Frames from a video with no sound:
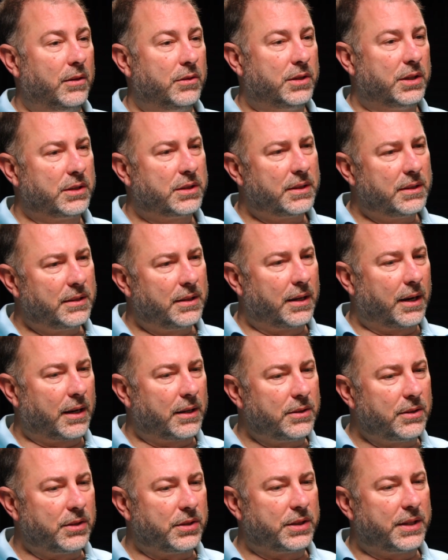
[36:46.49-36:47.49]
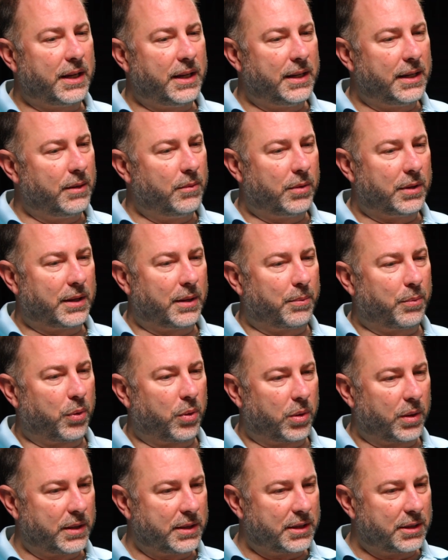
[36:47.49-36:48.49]
just understanding what the
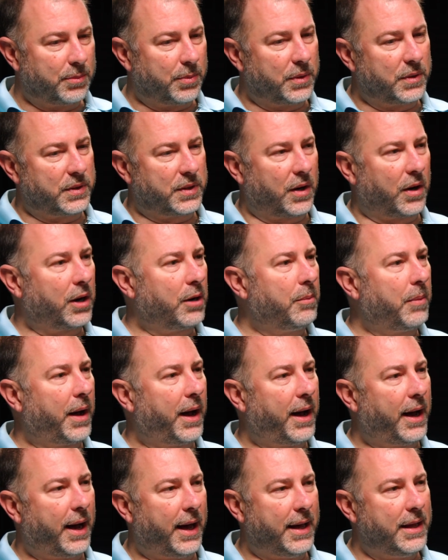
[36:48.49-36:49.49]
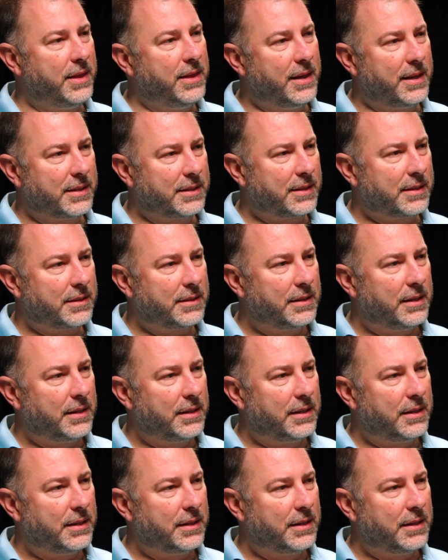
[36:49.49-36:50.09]
principles are behind this.